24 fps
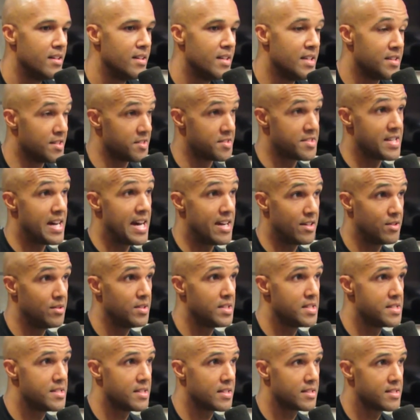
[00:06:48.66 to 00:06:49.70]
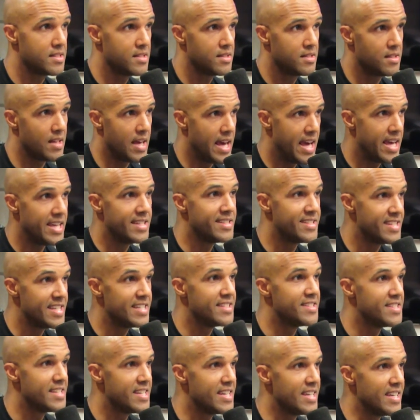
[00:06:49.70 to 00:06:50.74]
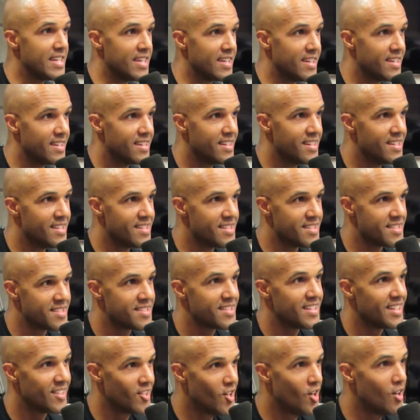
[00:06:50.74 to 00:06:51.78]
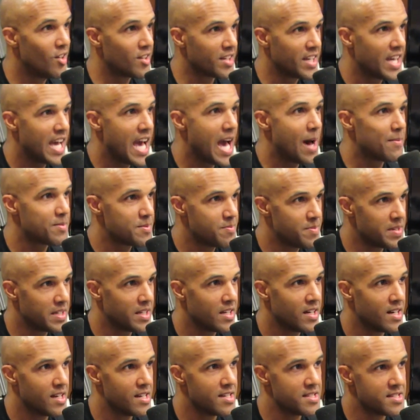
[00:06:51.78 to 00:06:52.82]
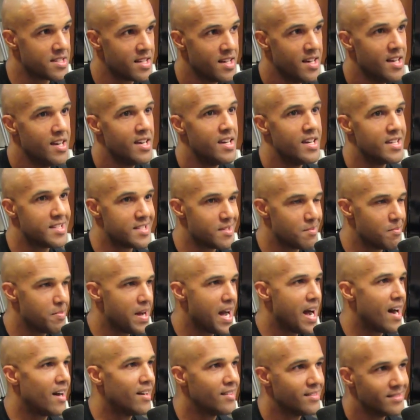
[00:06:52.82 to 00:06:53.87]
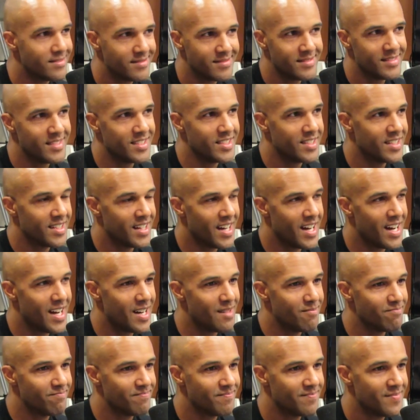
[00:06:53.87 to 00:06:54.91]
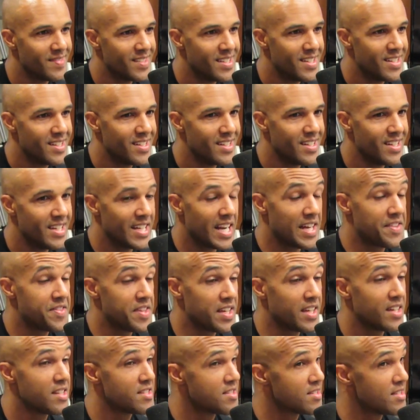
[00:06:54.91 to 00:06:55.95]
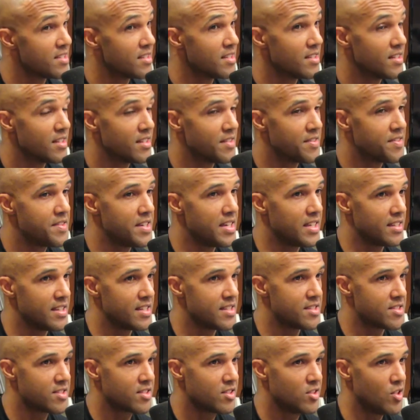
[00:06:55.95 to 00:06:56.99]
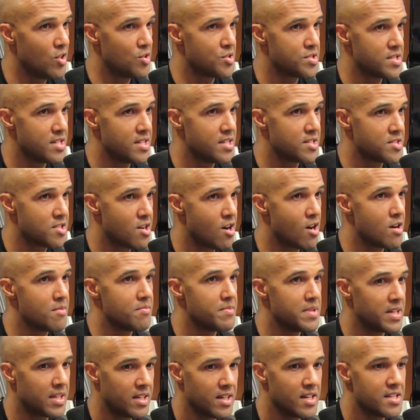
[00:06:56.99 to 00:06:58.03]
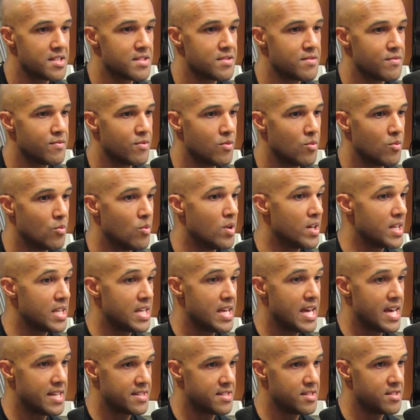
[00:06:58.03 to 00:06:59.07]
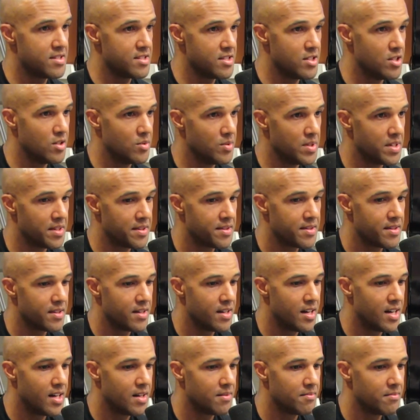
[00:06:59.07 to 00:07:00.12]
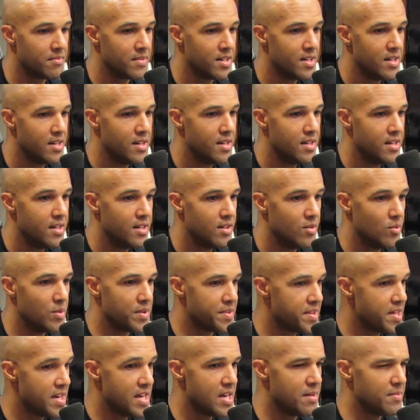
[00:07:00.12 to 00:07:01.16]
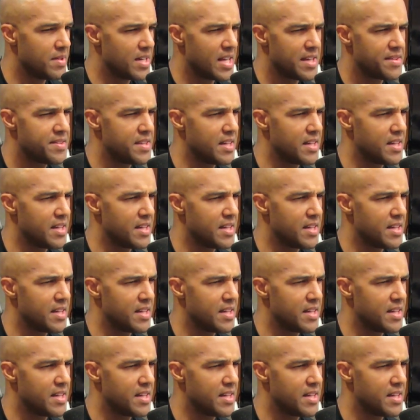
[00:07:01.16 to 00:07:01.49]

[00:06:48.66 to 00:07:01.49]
in the title Addicted, ADD is in all caps because it's about, and I think it's a thing that's close to his heart because of what he had to deal with him and I